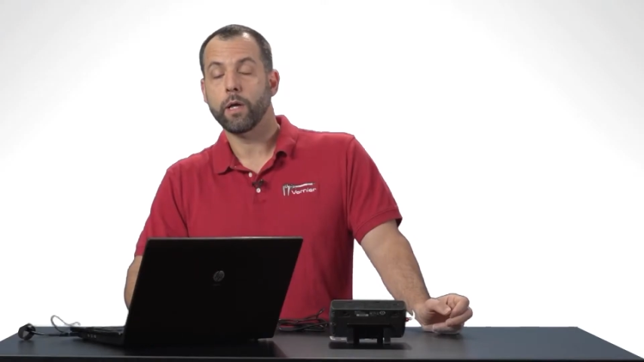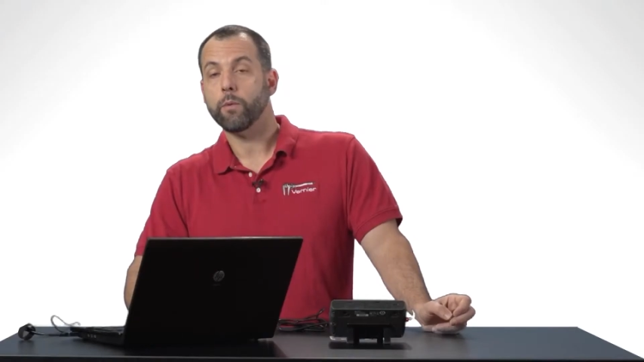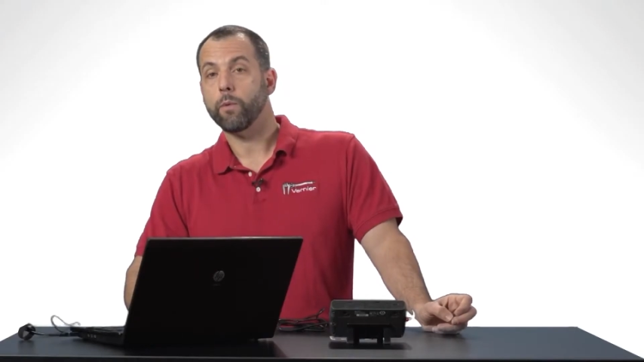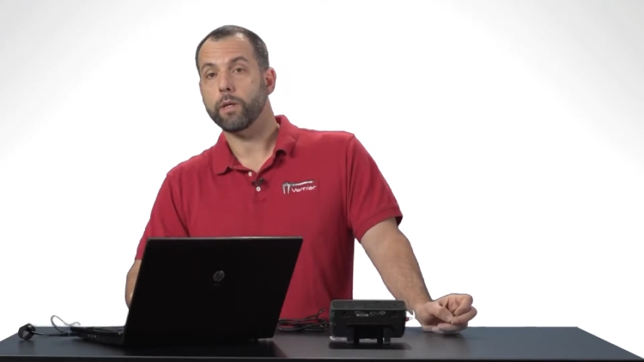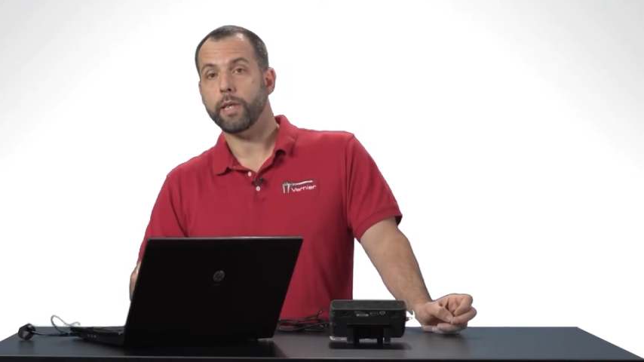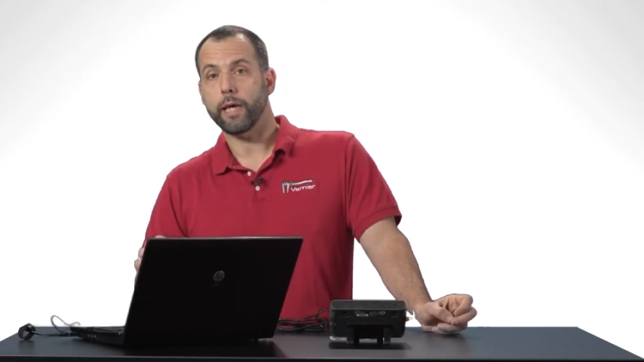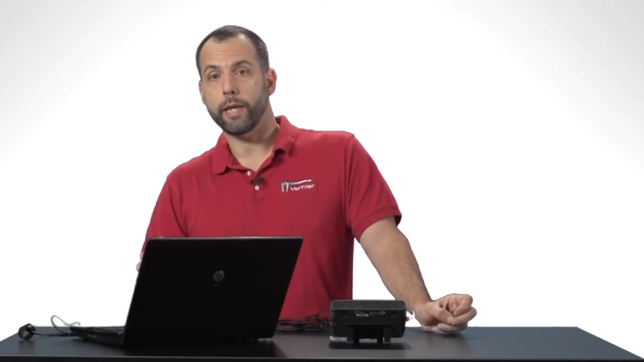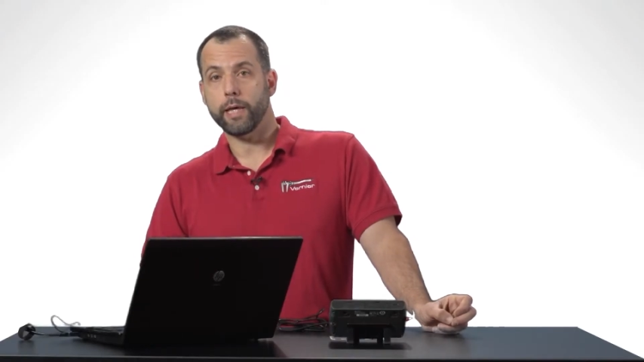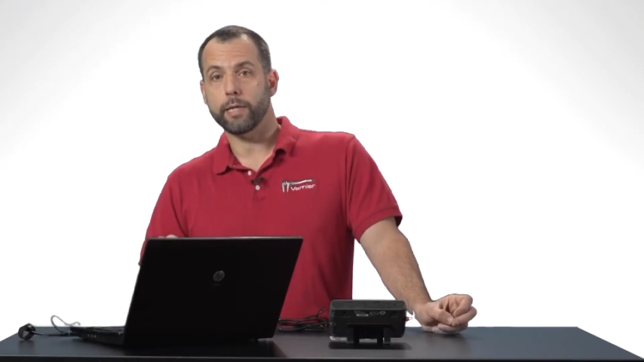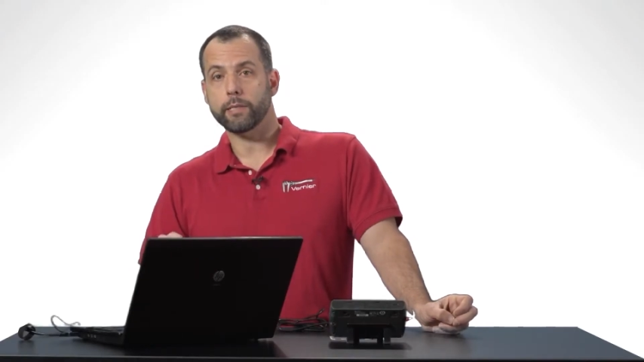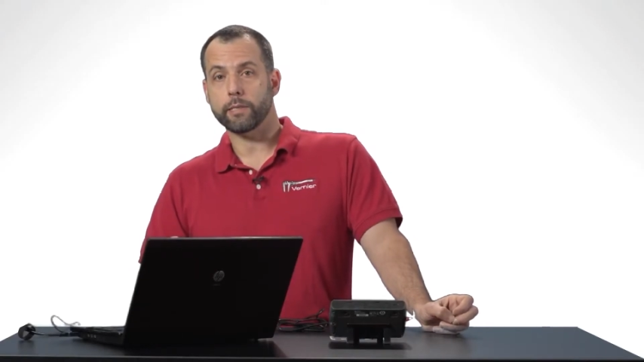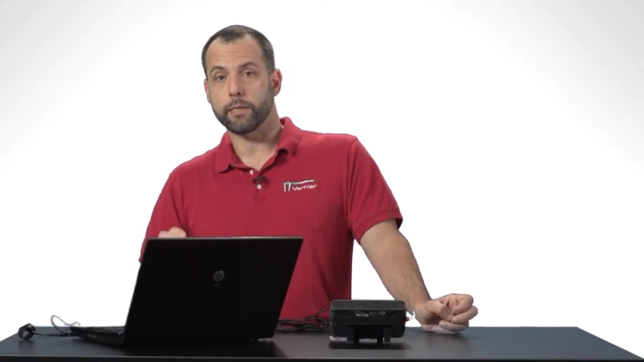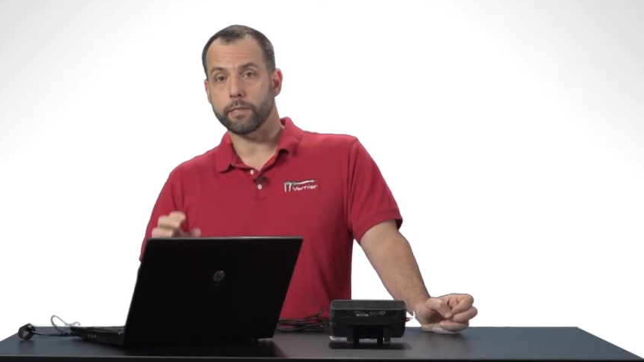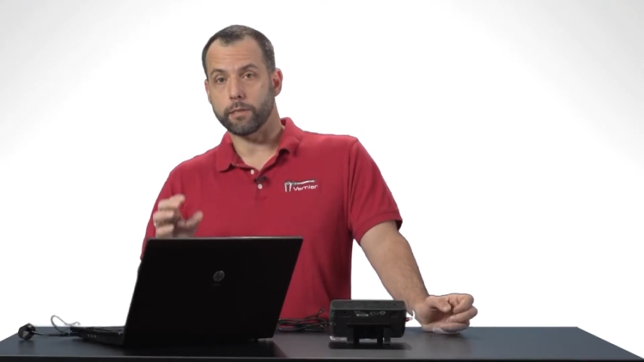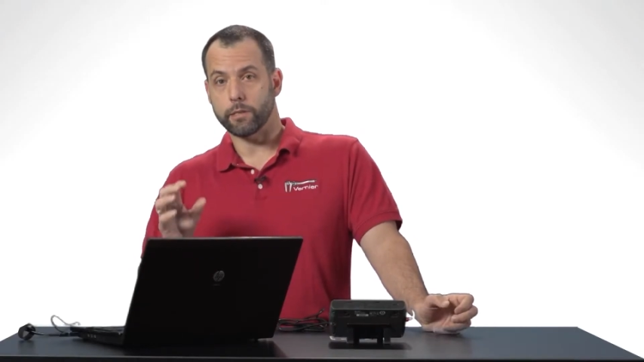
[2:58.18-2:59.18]
What that
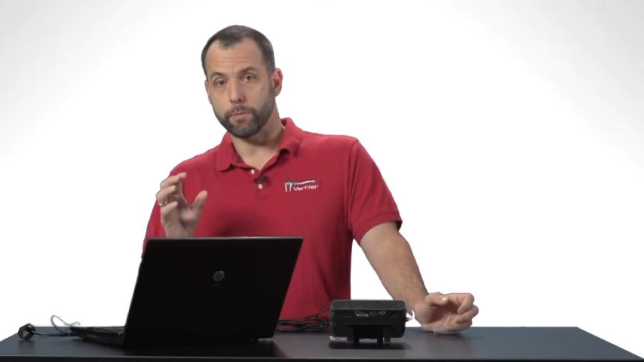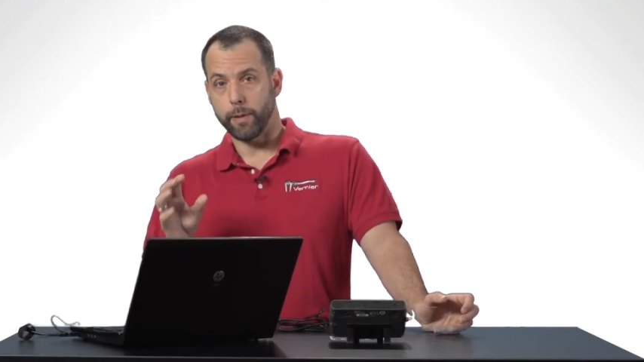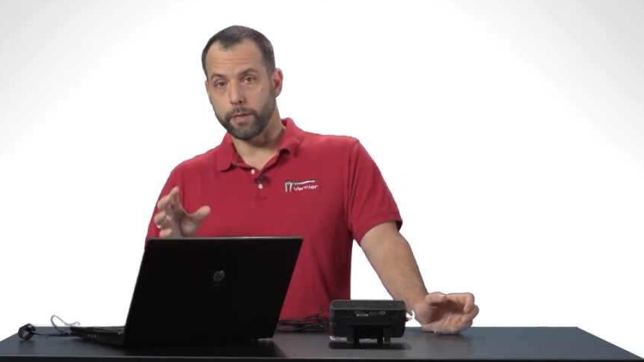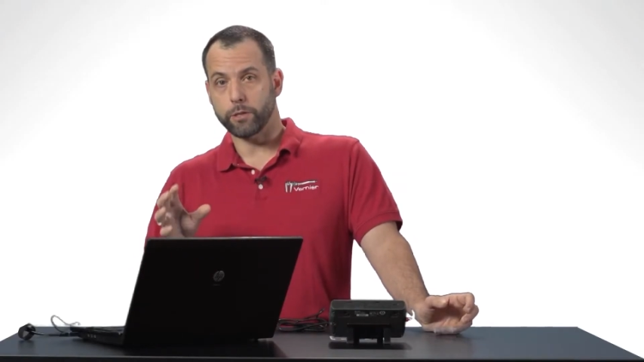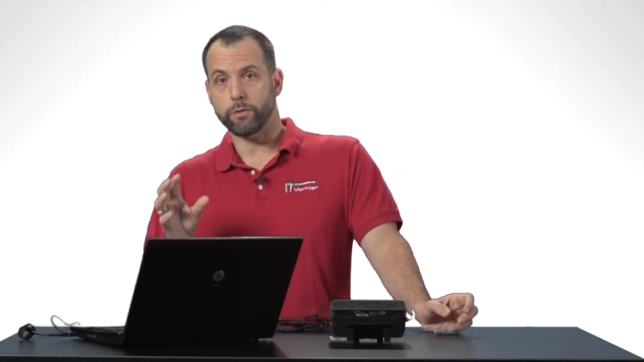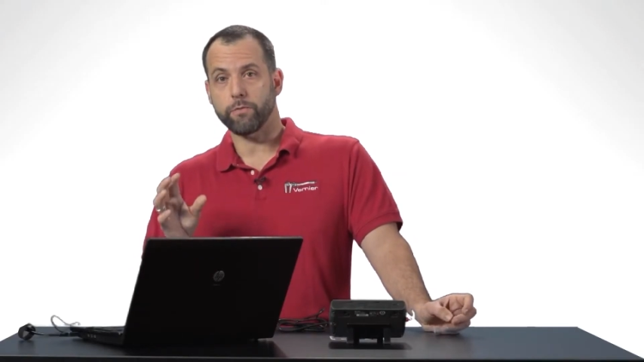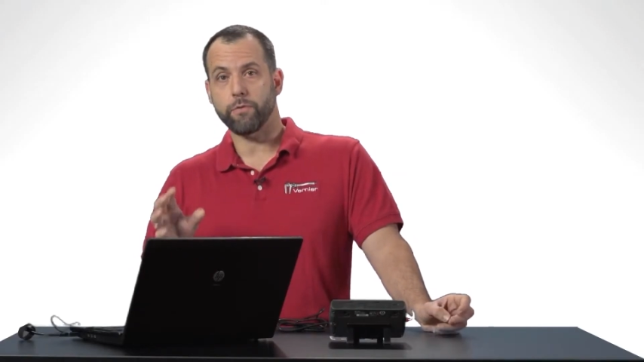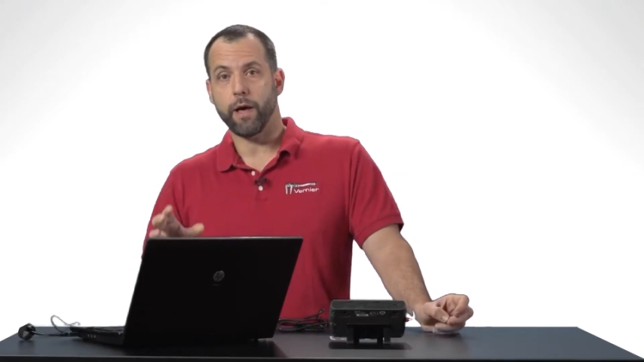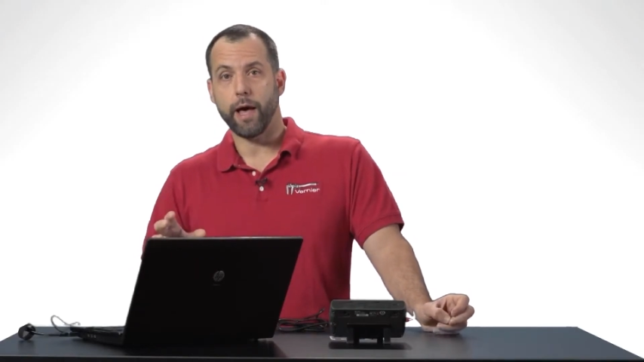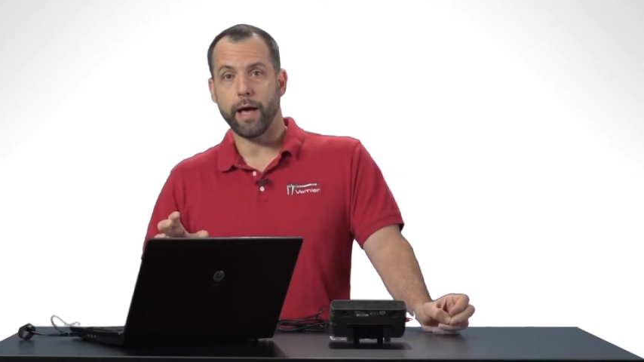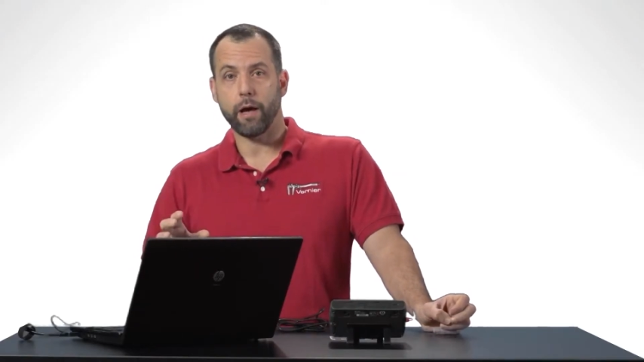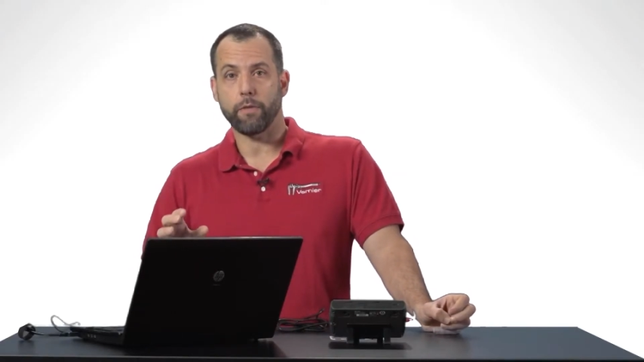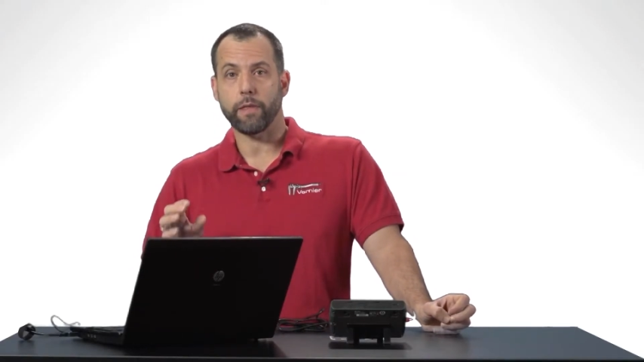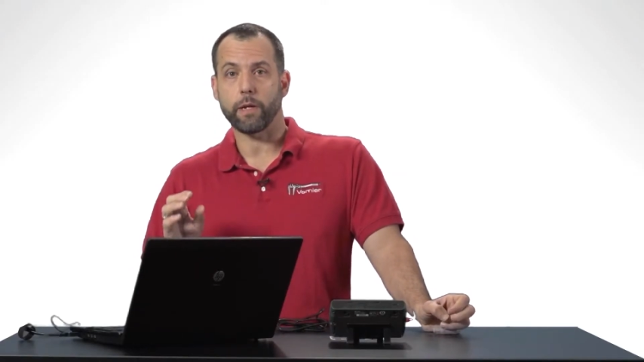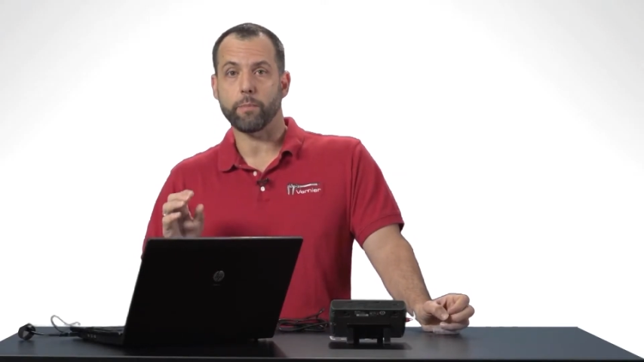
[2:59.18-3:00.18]
is it's a special
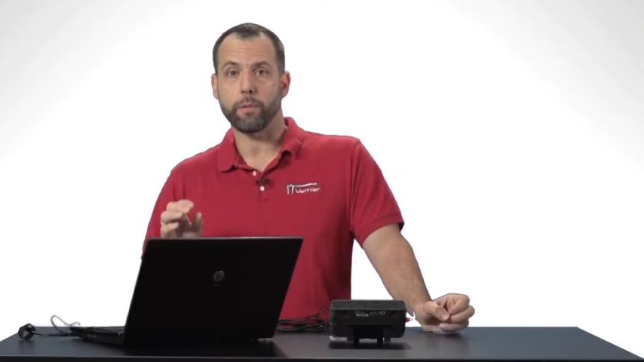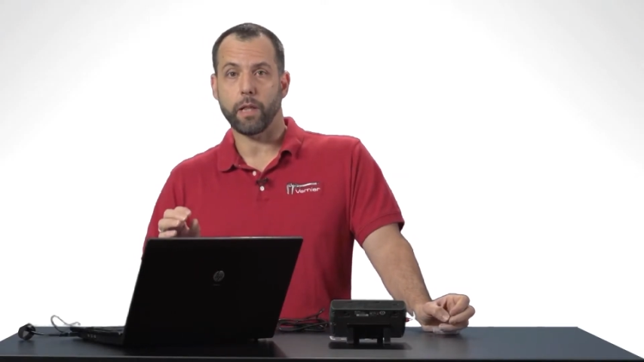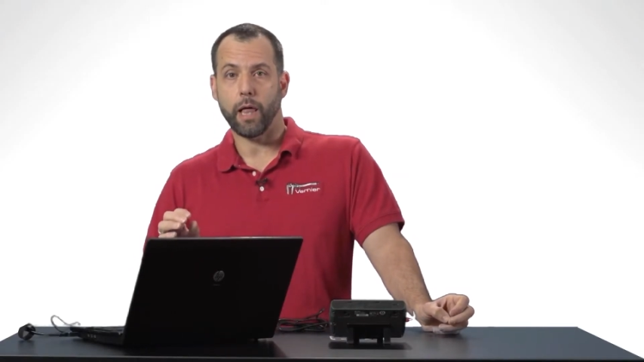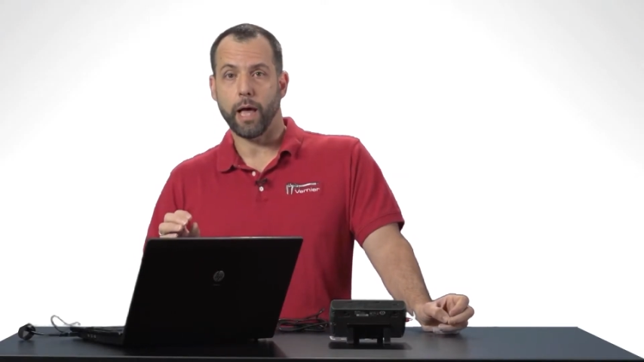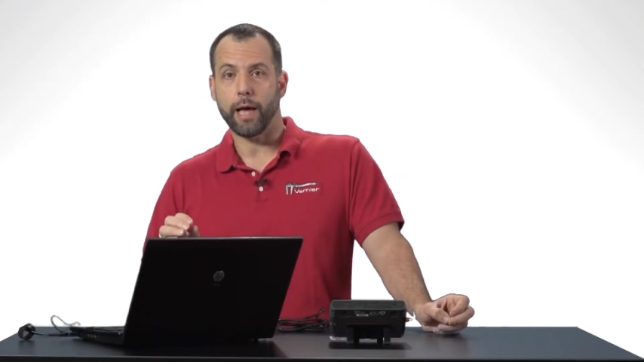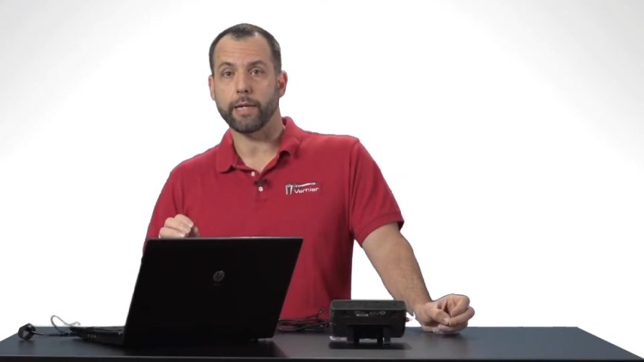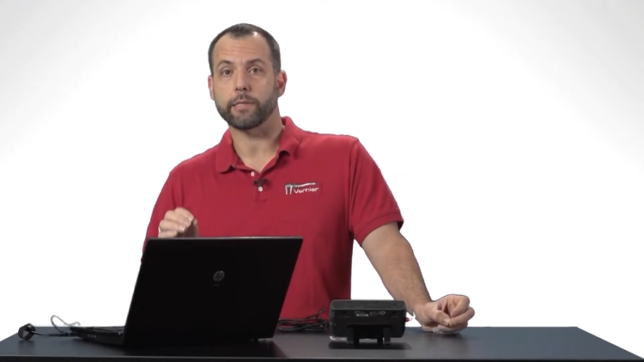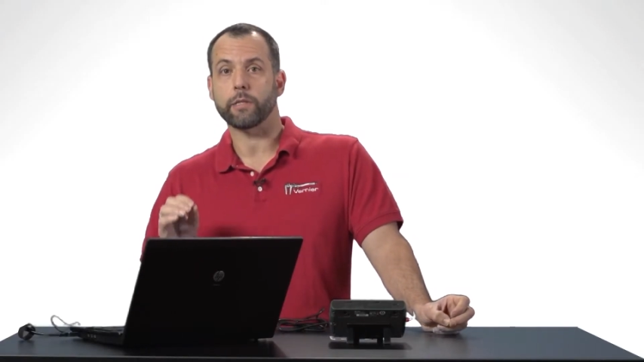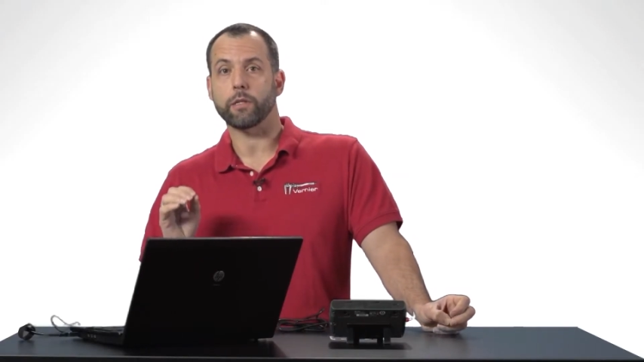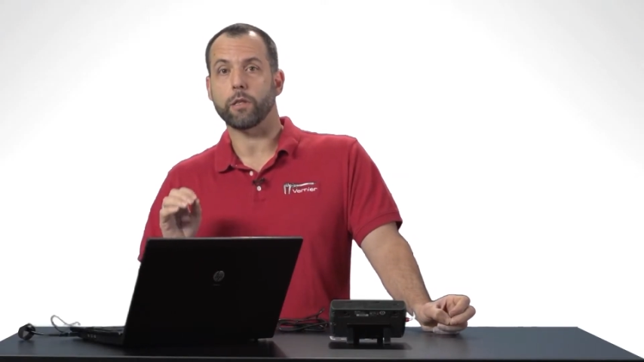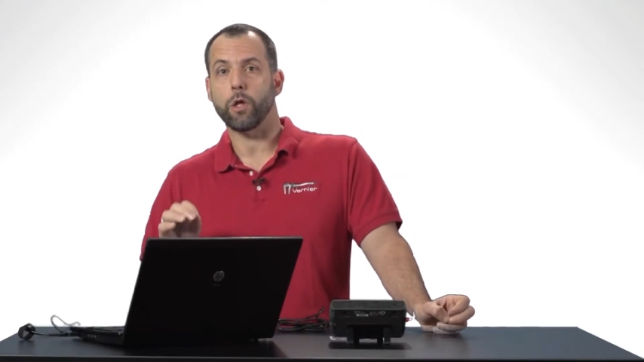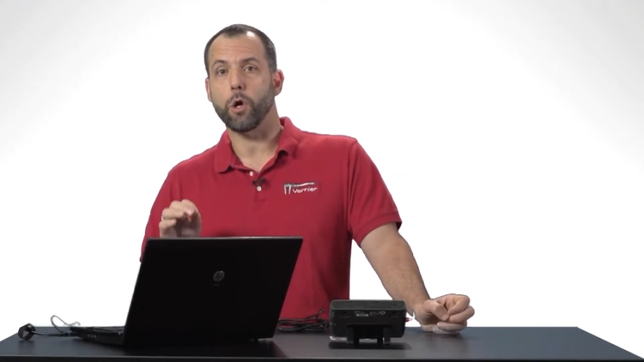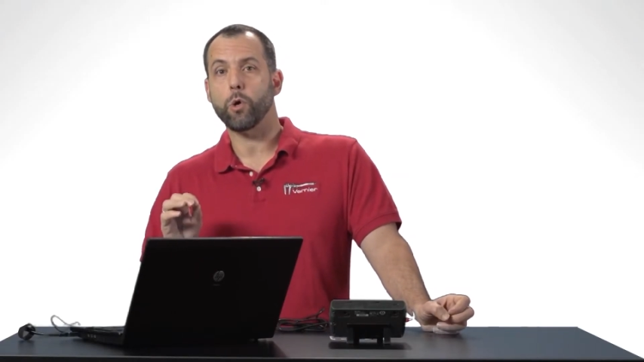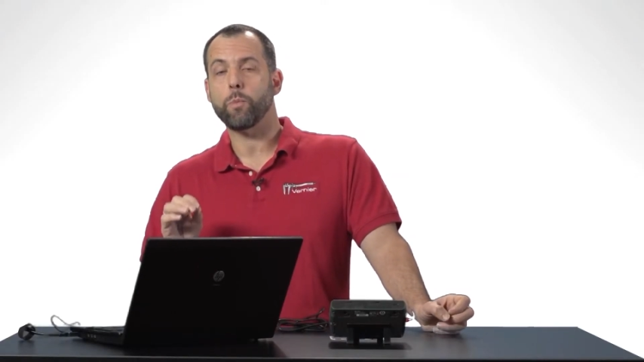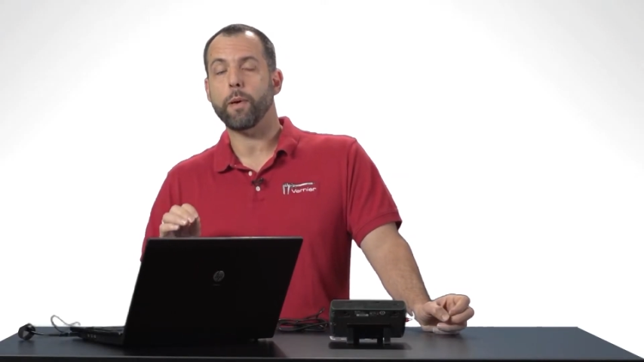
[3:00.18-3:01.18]
file that applies a low